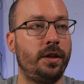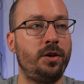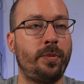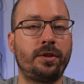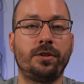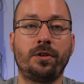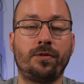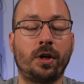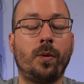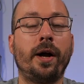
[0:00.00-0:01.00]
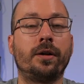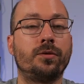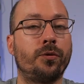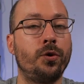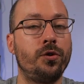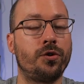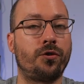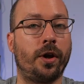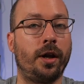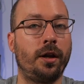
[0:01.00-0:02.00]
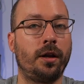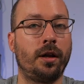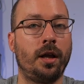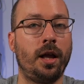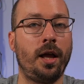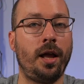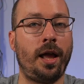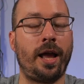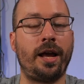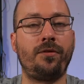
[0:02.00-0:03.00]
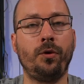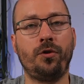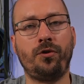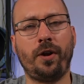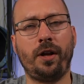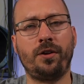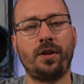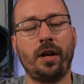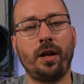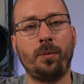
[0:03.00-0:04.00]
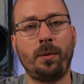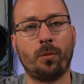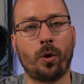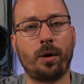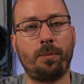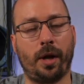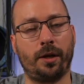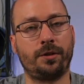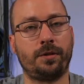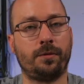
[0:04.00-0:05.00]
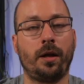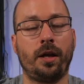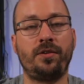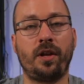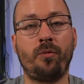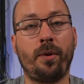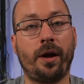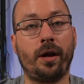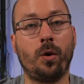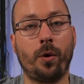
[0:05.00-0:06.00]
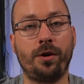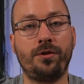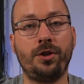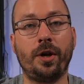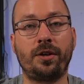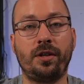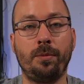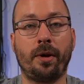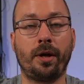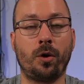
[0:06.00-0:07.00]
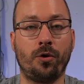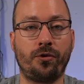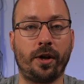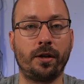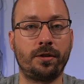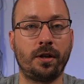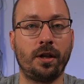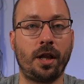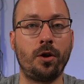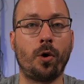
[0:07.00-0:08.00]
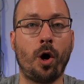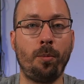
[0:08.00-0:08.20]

These buttons are required for futures trading, as futures trading is a little bit more complex. Instead of buying coins, you actually buy contracts that you're